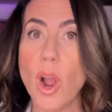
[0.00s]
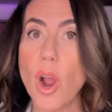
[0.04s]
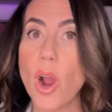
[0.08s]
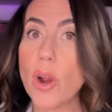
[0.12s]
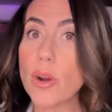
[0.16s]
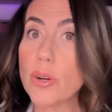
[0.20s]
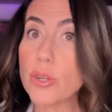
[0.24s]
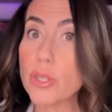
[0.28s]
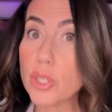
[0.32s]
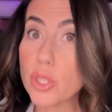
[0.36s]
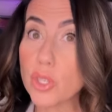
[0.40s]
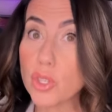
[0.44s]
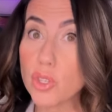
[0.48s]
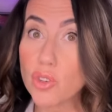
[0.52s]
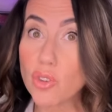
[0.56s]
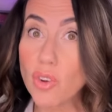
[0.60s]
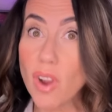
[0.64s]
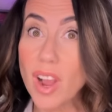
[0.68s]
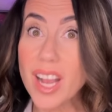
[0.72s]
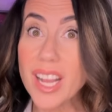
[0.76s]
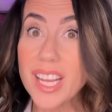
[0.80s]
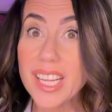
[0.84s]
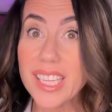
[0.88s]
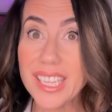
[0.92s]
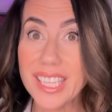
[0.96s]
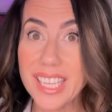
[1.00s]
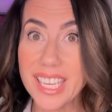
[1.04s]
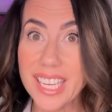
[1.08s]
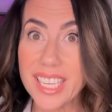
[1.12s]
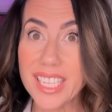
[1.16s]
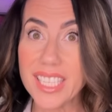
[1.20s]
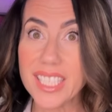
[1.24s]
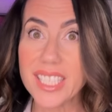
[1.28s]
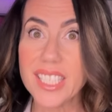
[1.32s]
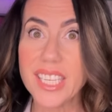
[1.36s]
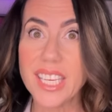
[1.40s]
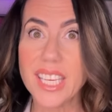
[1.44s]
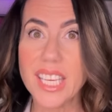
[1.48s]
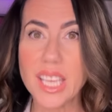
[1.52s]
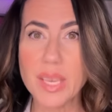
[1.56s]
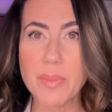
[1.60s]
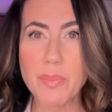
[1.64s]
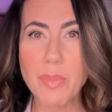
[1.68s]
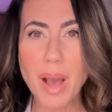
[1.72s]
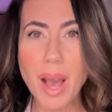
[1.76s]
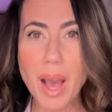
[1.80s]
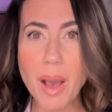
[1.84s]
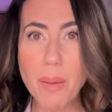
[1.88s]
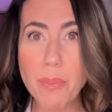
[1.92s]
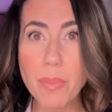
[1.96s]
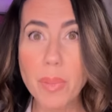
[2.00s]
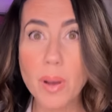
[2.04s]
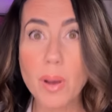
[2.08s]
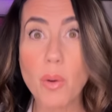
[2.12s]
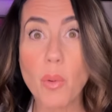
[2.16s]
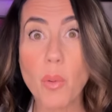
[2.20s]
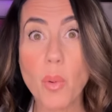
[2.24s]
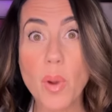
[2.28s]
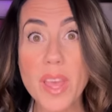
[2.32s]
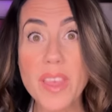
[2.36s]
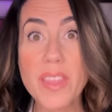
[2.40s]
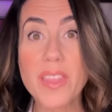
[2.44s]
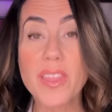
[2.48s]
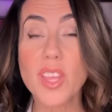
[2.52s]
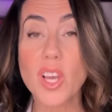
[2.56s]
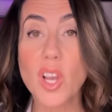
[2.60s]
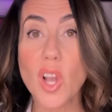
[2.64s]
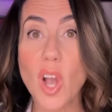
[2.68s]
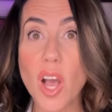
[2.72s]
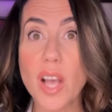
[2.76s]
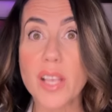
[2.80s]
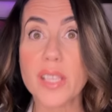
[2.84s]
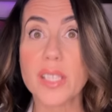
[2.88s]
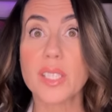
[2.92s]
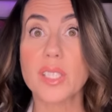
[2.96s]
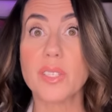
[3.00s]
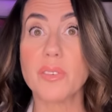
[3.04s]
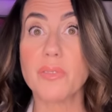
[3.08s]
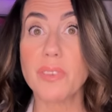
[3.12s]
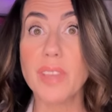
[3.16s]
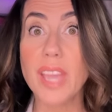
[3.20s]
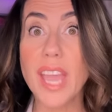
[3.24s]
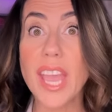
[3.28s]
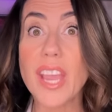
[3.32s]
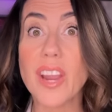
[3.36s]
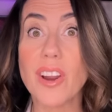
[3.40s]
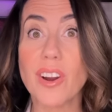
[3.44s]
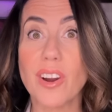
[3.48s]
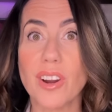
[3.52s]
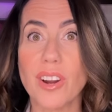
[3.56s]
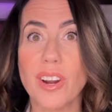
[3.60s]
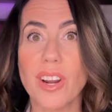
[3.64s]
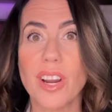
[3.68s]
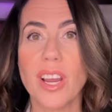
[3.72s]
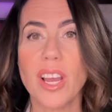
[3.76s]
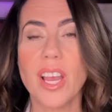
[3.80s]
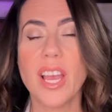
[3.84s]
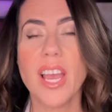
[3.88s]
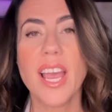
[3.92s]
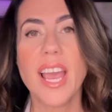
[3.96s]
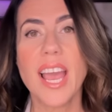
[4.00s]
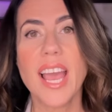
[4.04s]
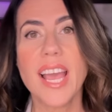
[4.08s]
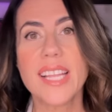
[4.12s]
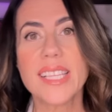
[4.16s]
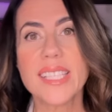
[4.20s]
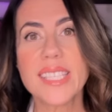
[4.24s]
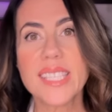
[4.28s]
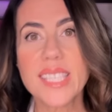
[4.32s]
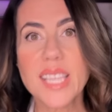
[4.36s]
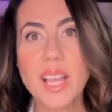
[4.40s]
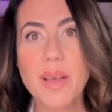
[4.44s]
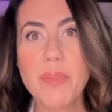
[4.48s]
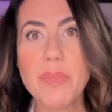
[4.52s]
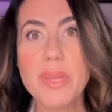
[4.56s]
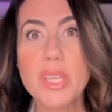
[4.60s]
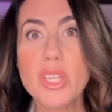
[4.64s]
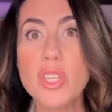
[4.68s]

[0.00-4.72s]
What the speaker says: are struggling to keep up with the cost of care. And some